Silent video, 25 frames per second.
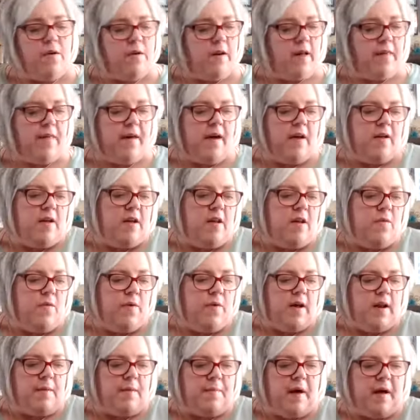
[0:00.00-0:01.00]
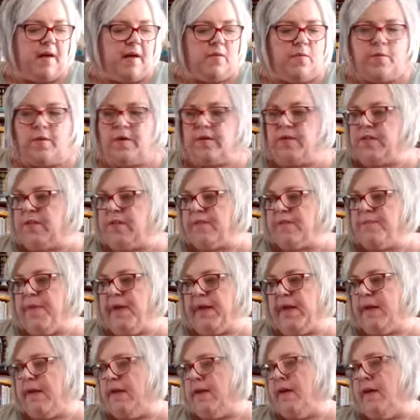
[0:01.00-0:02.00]
And I thought, you know what, I might as well just
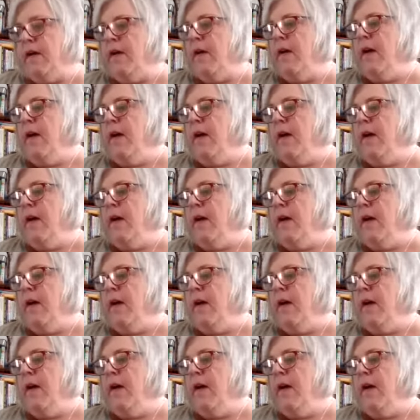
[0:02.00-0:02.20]
make a